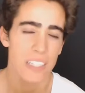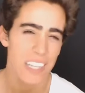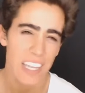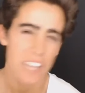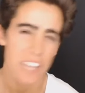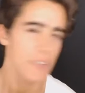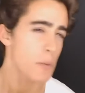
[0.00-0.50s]

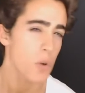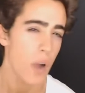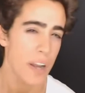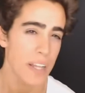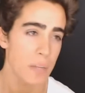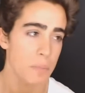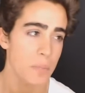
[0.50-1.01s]
To give him
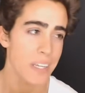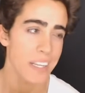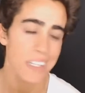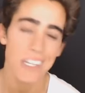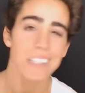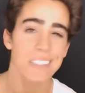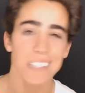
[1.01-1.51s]
credit, he
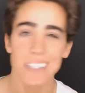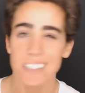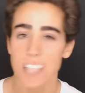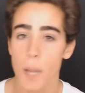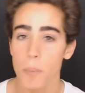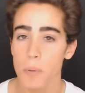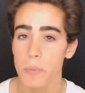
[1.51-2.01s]
does sell
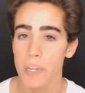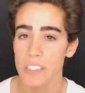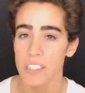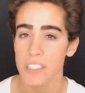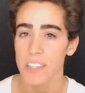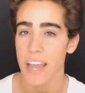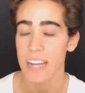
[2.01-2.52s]

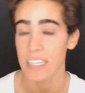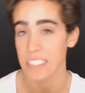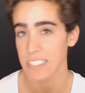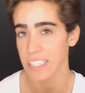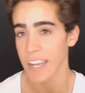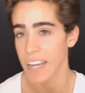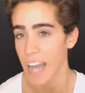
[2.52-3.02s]
supplements that
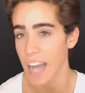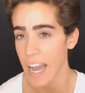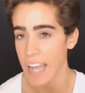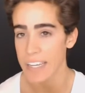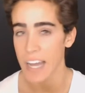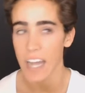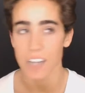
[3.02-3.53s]
contain
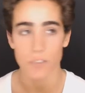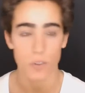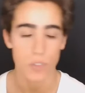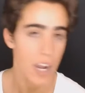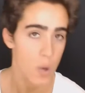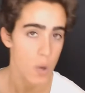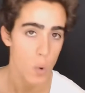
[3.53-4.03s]
iodine for
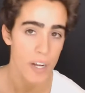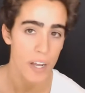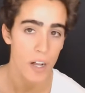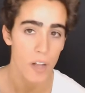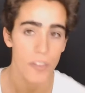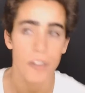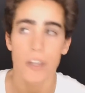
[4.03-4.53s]
thyroid
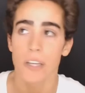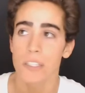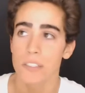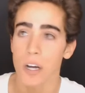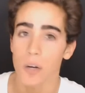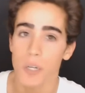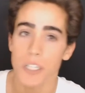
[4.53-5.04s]
health,
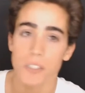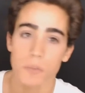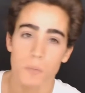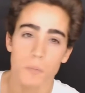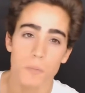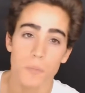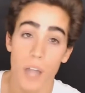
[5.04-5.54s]
so he's
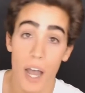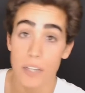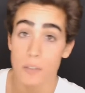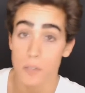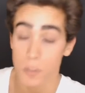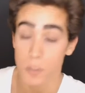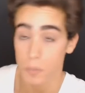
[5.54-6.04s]
not
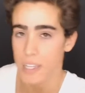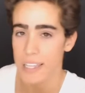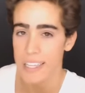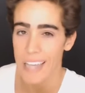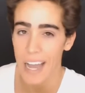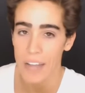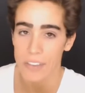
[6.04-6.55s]

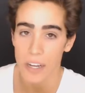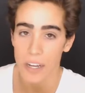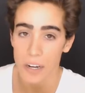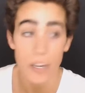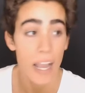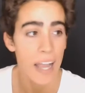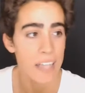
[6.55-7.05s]
completely out
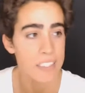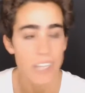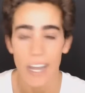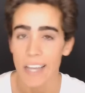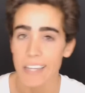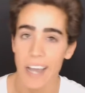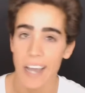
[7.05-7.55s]
there, as
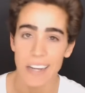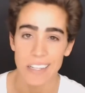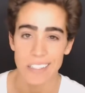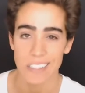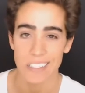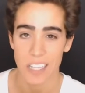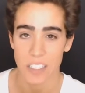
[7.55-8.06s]
iodine
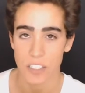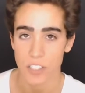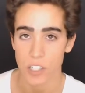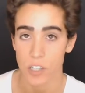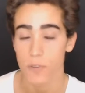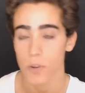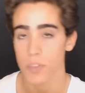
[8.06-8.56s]
is
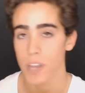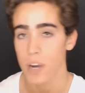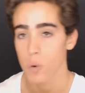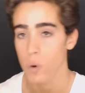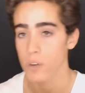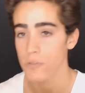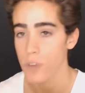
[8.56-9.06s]
necessary for
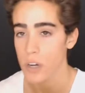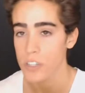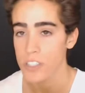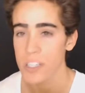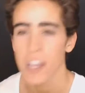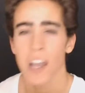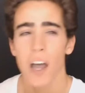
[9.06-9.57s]
thyroid
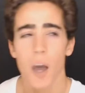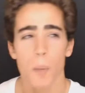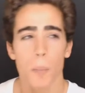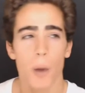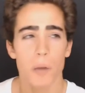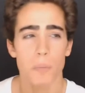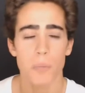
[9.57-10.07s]
function.
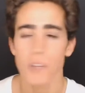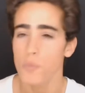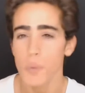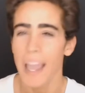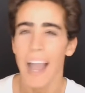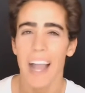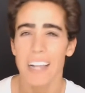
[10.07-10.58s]
But if
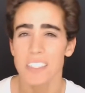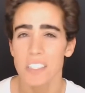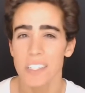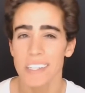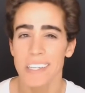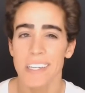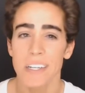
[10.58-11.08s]
we
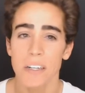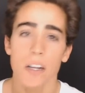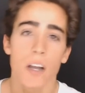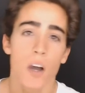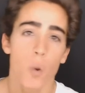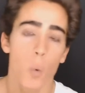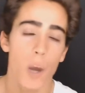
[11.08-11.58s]
actually hear
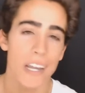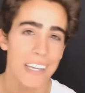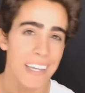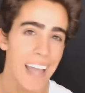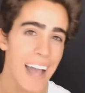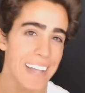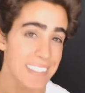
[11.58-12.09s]
what
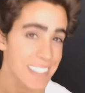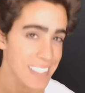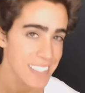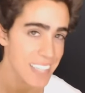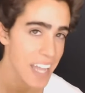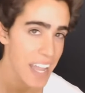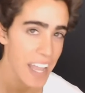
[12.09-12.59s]
he has to
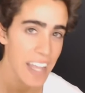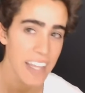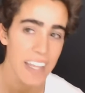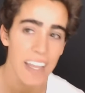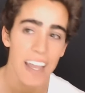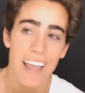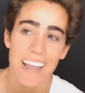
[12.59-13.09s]

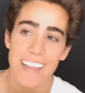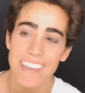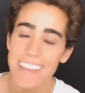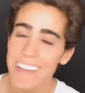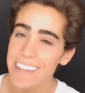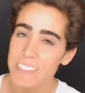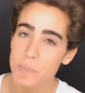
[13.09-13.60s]
say,
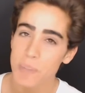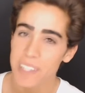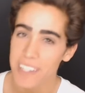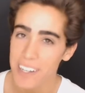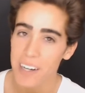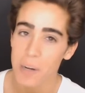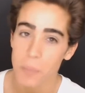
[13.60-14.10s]
things
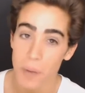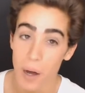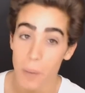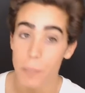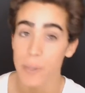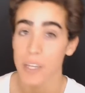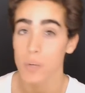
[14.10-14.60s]
become
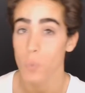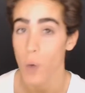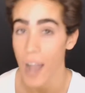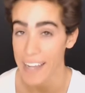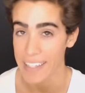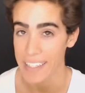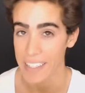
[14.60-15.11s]
a bit
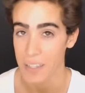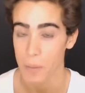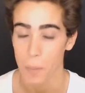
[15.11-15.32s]
wacky.